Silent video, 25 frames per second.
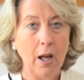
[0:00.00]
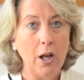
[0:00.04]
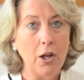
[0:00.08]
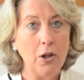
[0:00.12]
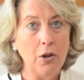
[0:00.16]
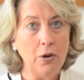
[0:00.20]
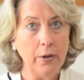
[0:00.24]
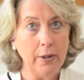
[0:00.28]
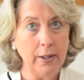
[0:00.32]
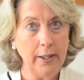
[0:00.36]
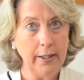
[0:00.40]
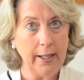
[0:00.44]

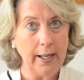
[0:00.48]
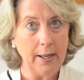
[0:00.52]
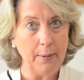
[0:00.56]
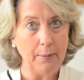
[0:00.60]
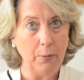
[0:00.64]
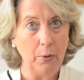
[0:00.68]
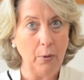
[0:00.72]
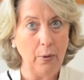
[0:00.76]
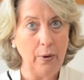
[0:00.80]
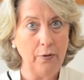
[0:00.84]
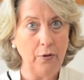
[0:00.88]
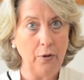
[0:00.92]
You can get
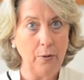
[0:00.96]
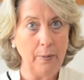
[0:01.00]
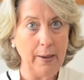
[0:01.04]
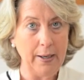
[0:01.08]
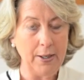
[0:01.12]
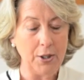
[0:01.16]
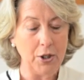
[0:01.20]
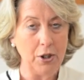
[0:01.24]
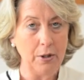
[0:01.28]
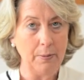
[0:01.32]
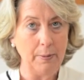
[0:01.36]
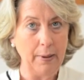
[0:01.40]
more
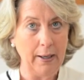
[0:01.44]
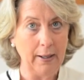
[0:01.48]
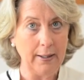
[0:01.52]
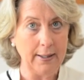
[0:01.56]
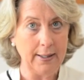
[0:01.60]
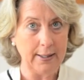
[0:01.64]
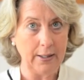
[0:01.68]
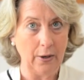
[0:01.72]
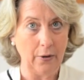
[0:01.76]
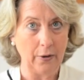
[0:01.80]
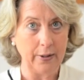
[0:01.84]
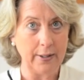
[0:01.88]
information about
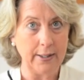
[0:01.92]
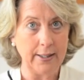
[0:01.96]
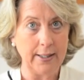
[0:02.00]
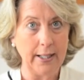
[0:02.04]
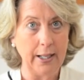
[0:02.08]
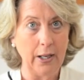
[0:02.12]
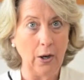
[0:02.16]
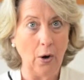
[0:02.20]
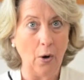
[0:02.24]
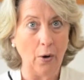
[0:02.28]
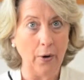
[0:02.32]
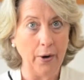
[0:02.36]

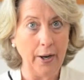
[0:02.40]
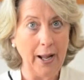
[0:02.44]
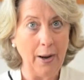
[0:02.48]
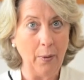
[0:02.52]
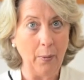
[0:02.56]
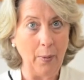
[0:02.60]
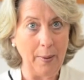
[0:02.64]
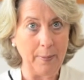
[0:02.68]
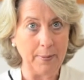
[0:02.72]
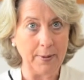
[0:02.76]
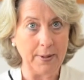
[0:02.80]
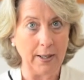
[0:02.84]
surrogacy on our
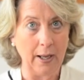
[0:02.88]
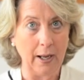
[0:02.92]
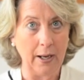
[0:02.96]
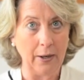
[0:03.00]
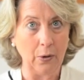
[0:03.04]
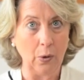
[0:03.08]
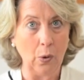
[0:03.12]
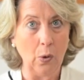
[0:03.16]
website